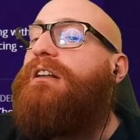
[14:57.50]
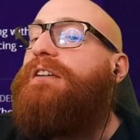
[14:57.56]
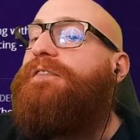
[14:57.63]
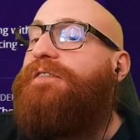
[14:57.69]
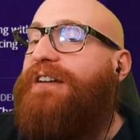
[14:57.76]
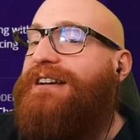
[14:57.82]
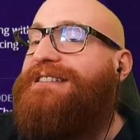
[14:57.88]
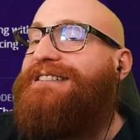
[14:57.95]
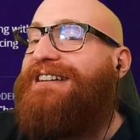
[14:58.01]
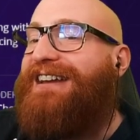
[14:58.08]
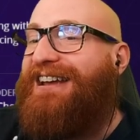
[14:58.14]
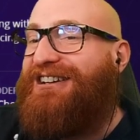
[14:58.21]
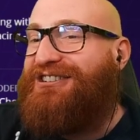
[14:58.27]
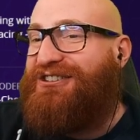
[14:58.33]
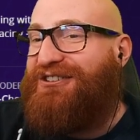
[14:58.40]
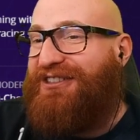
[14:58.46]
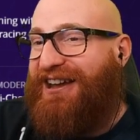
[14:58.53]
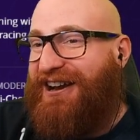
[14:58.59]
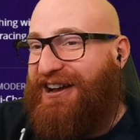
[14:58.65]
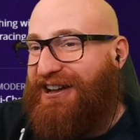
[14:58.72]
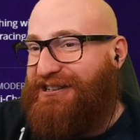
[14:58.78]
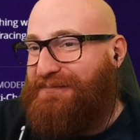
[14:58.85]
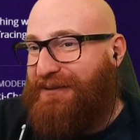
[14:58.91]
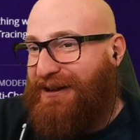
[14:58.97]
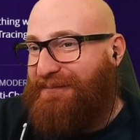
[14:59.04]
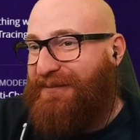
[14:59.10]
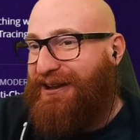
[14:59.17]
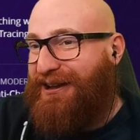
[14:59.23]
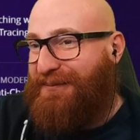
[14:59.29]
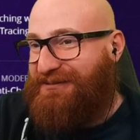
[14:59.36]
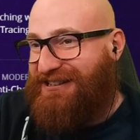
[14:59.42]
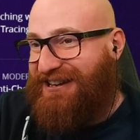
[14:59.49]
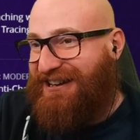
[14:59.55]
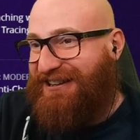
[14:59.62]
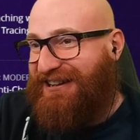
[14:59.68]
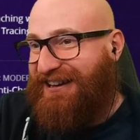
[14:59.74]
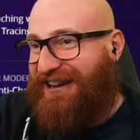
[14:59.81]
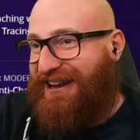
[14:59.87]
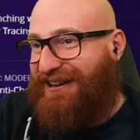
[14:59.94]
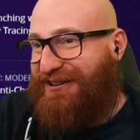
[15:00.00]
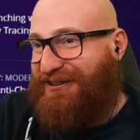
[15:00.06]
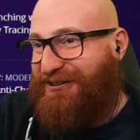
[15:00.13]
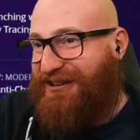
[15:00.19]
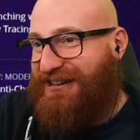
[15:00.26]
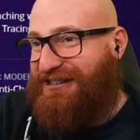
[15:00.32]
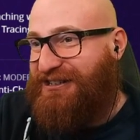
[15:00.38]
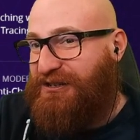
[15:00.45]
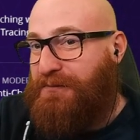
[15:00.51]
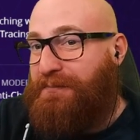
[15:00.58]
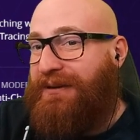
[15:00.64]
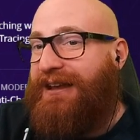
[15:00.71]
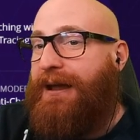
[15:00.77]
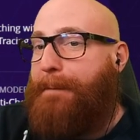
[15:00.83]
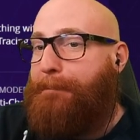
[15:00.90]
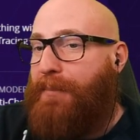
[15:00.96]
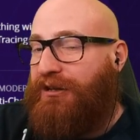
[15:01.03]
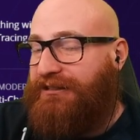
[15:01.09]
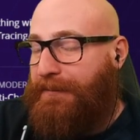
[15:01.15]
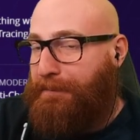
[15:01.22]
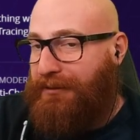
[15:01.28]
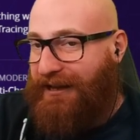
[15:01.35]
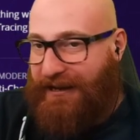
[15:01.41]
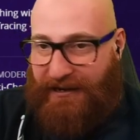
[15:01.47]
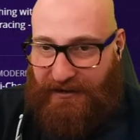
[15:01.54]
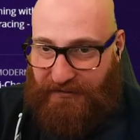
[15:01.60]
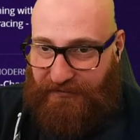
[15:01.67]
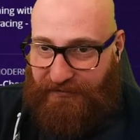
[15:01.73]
Fixed an issue that caused pick-me-up's healing increase to be multiplicative.